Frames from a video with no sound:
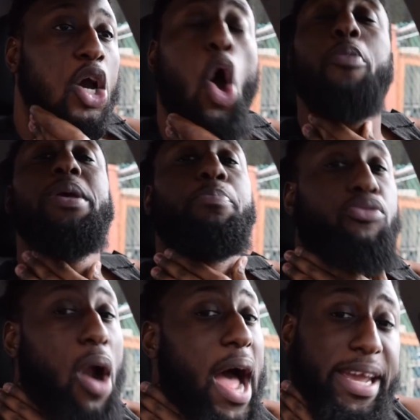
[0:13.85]
Kobe
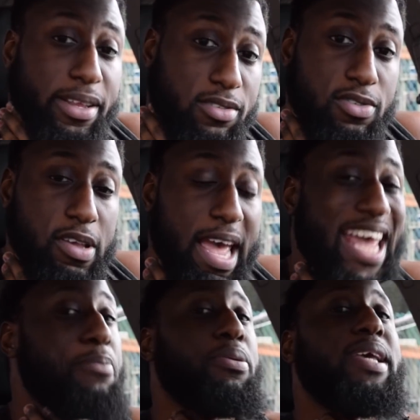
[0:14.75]
Bryant,
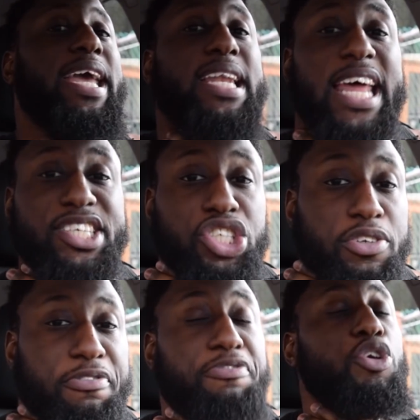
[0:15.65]
NBA
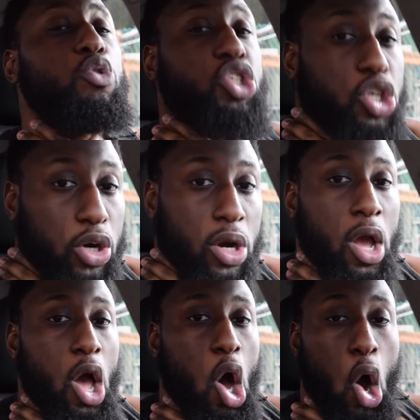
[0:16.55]
legend, future
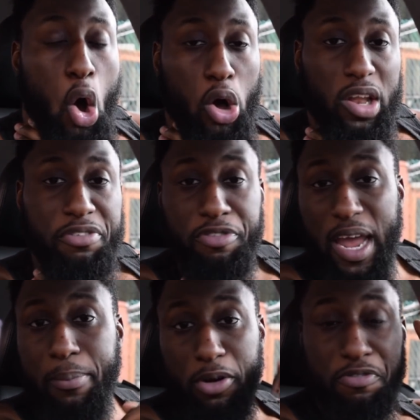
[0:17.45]
Hall of
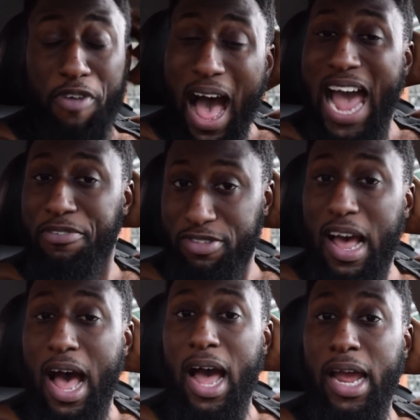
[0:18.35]
Famer,
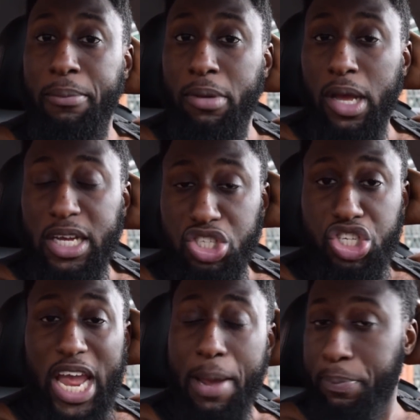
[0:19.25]
five-time
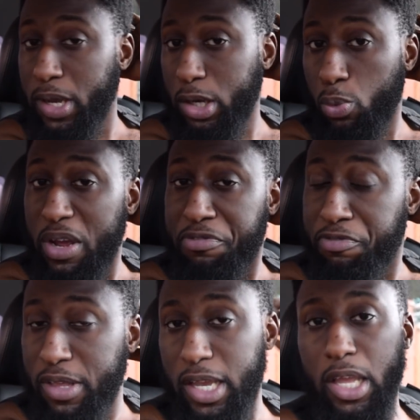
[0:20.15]
champion
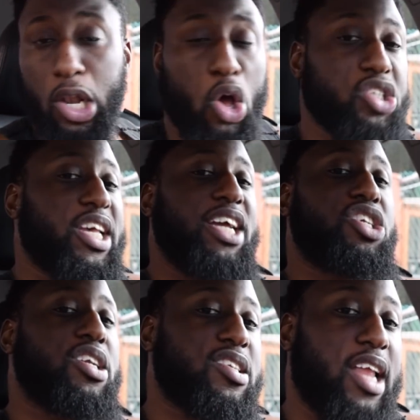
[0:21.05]
with the Los
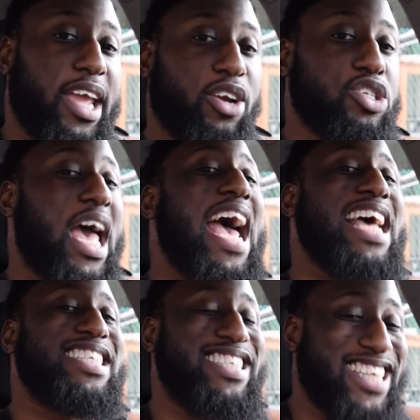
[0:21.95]
Angeles Lakers,
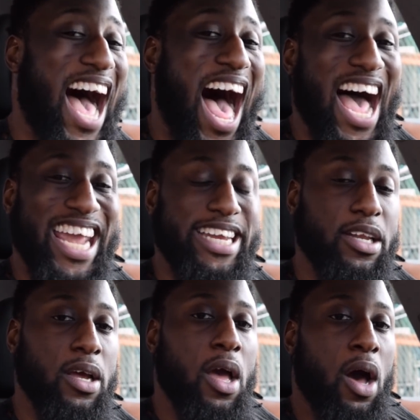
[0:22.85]
has
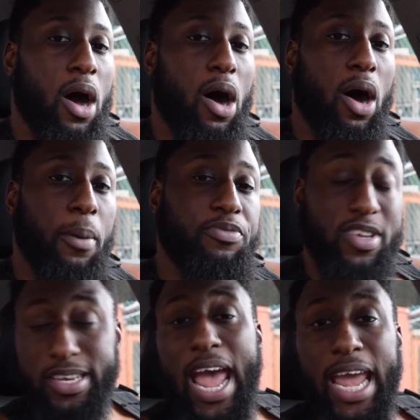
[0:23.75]
died um
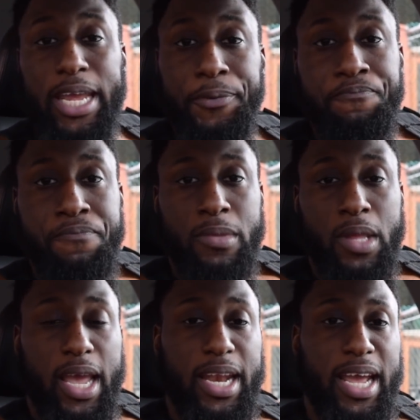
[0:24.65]
today
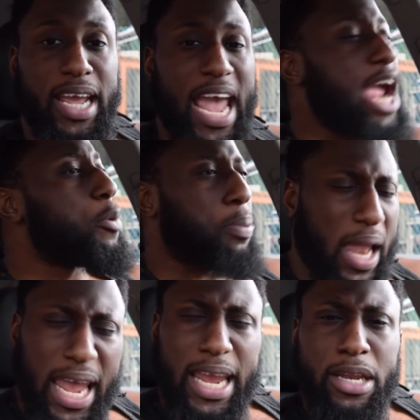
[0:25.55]
in a
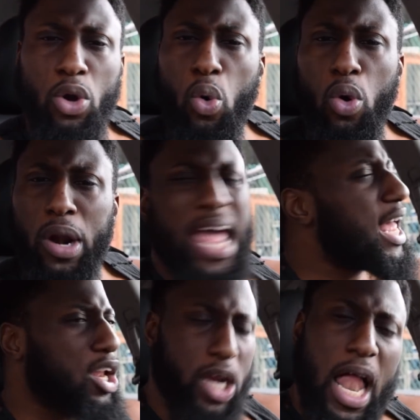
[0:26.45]
airplane or
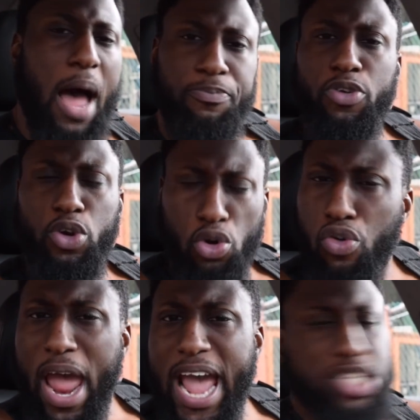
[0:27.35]
helicopter
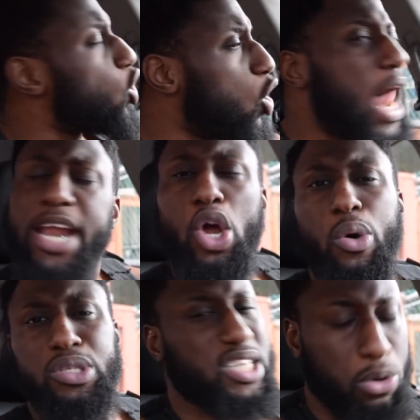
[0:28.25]
crash. All I
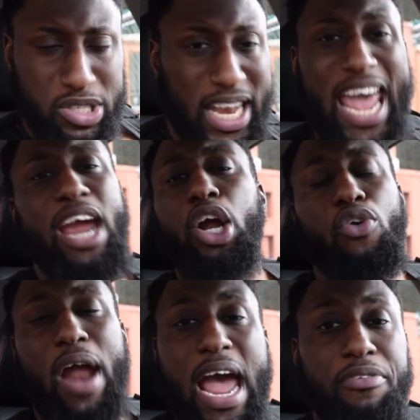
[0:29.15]
know is there was an
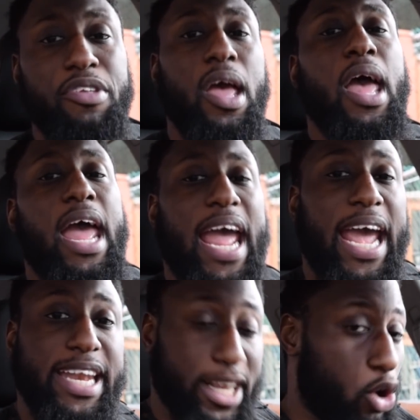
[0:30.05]
aircraft
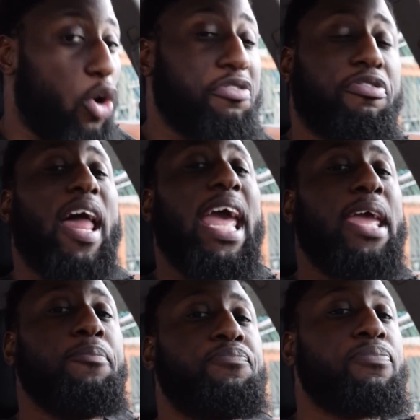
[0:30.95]
and it caught
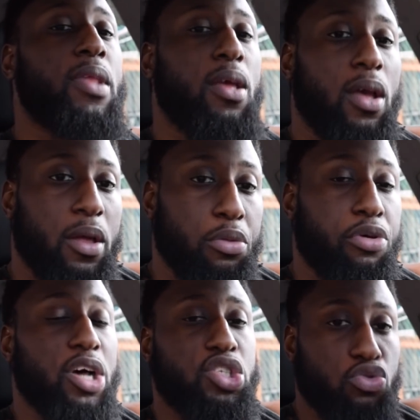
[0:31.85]
flame,
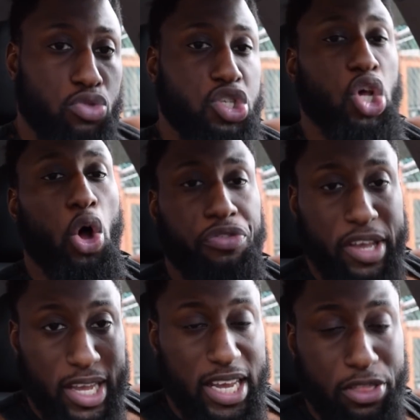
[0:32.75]
thus
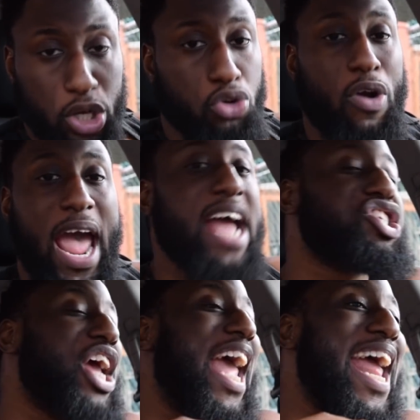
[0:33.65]
resulting in the
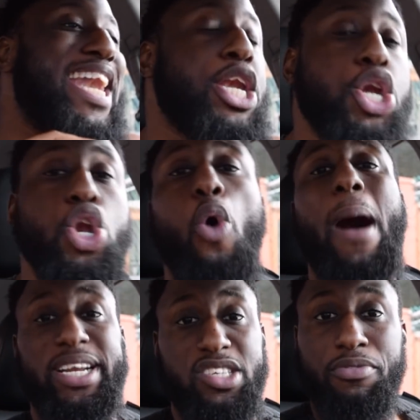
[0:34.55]
crash and
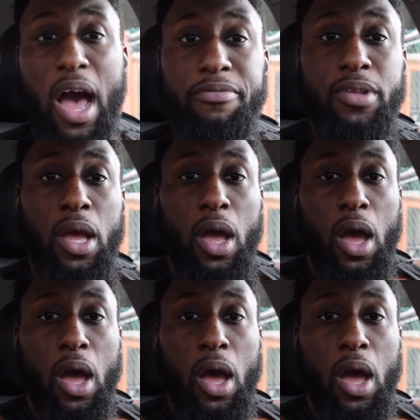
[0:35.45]
nobody survived.